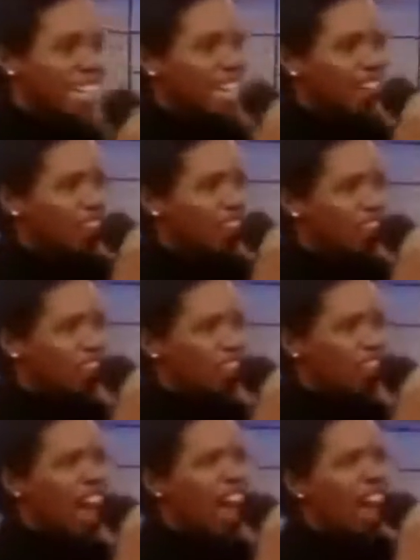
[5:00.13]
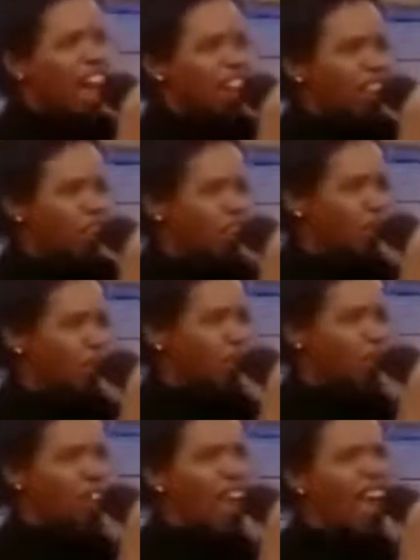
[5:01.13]
Another day is to
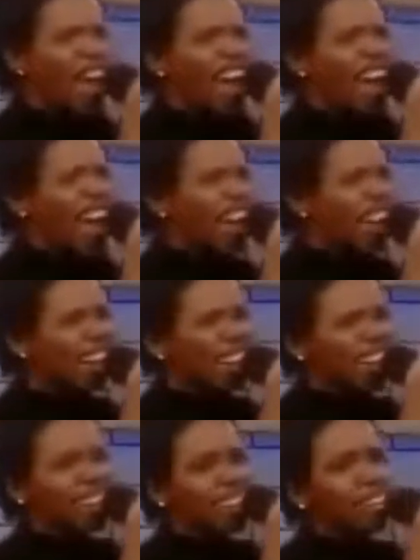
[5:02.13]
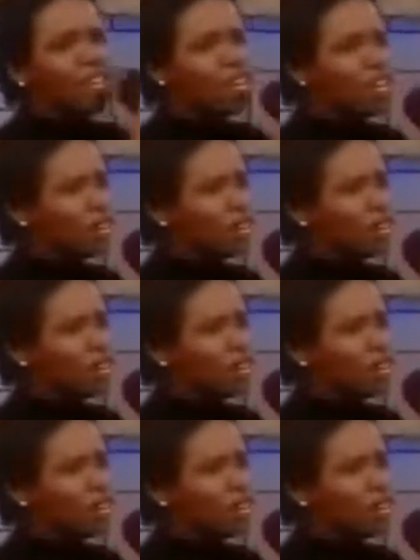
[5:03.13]
your shame.